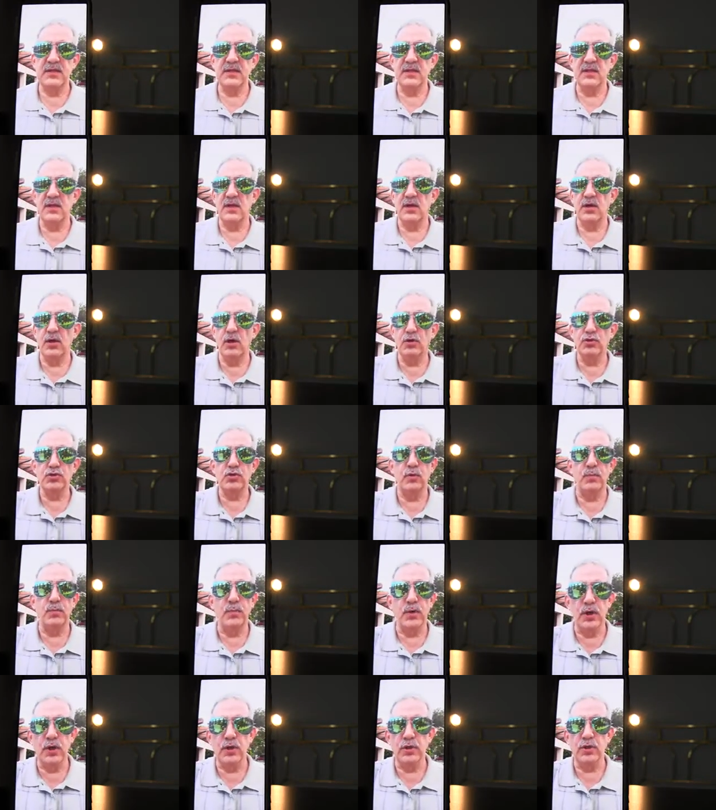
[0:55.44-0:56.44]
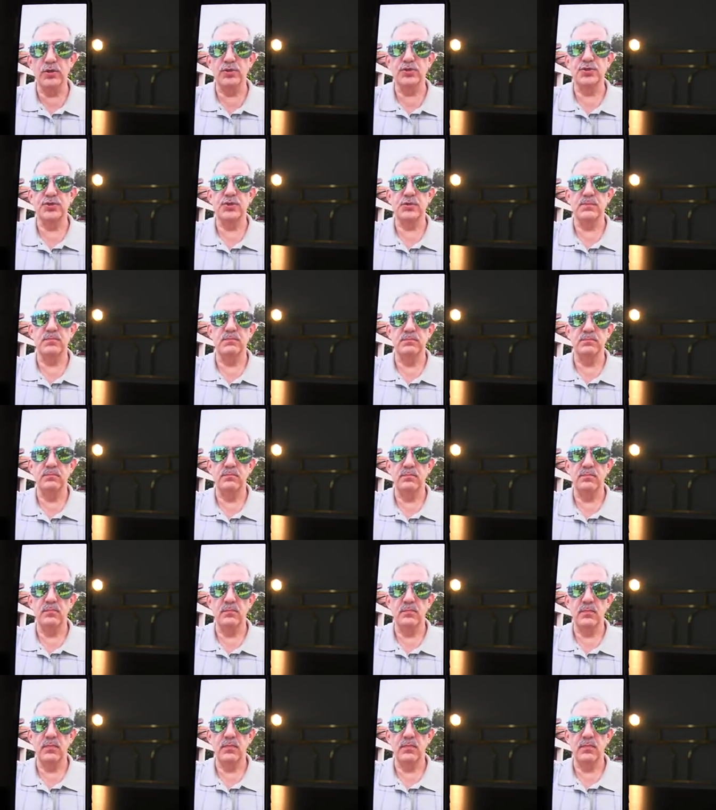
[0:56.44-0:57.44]
also murders,
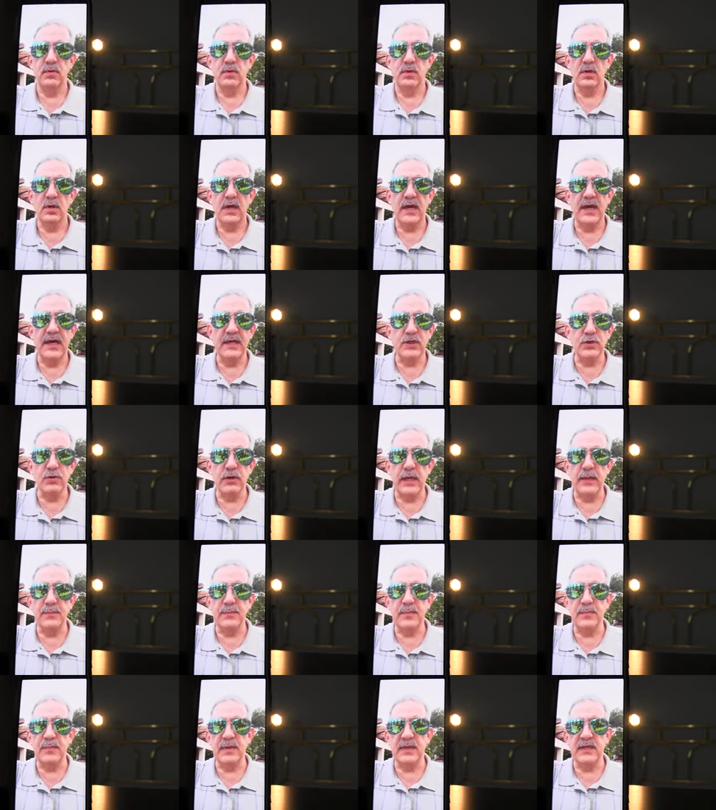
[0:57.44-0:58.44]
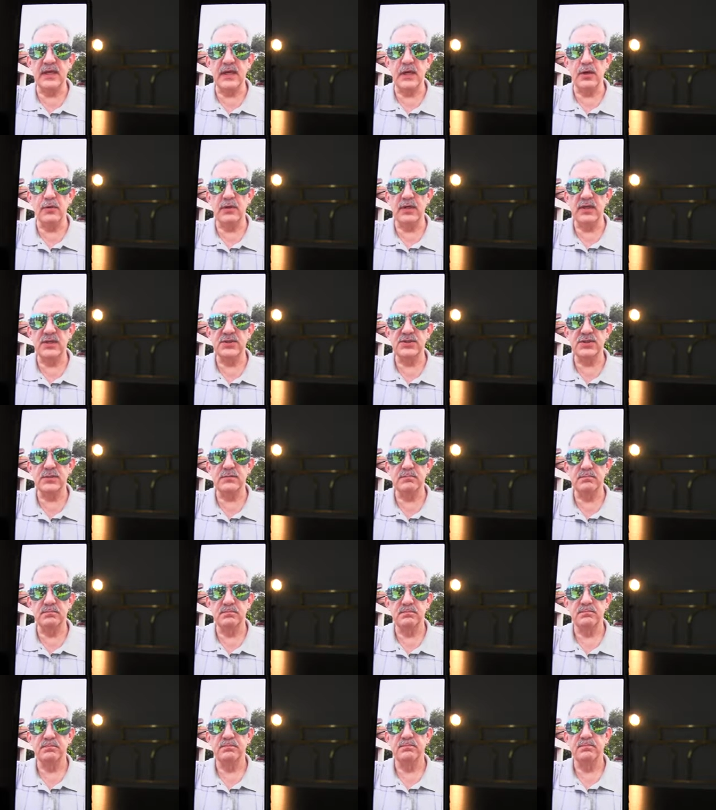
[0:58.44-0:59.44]
high crime in many areas,
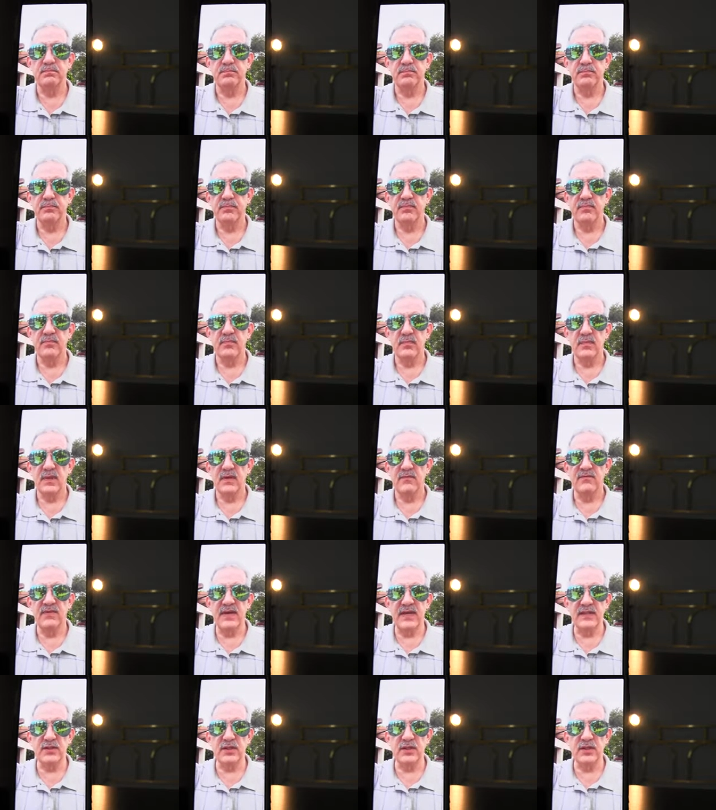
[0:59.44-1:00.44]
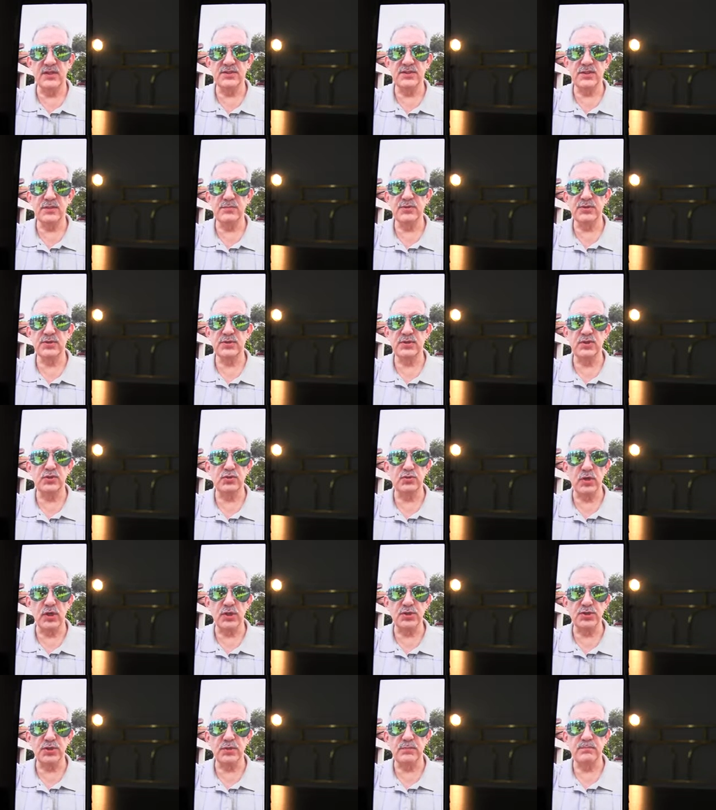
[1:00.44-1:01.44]
vandalisms,
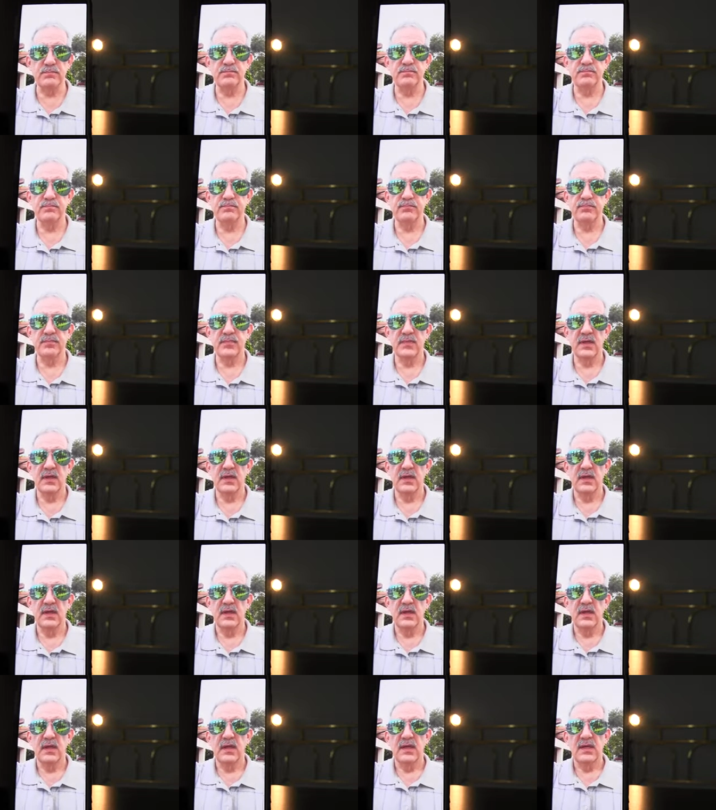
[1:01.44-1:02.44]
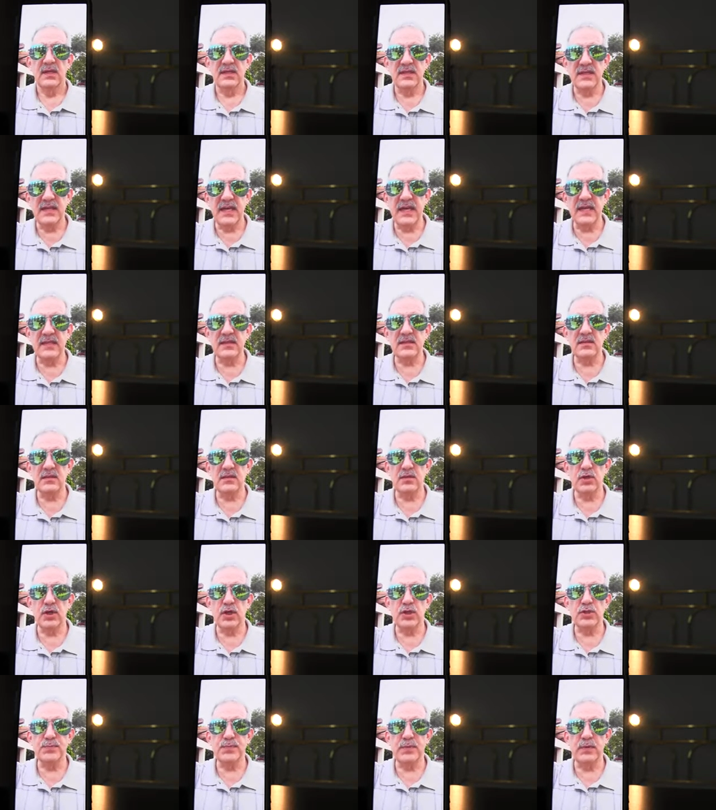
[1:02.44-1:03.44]
destruction. Yet there
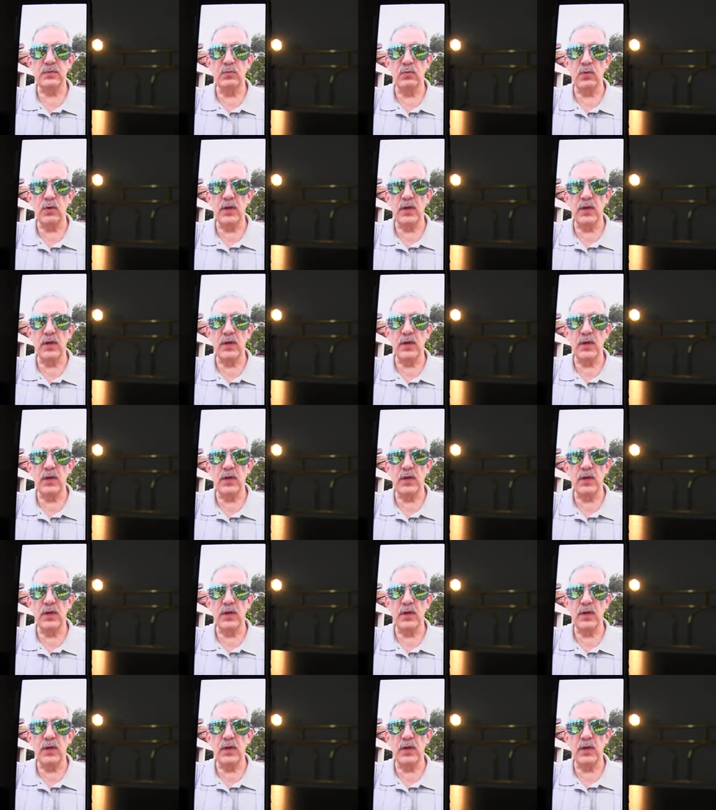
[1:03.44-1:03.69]
has been one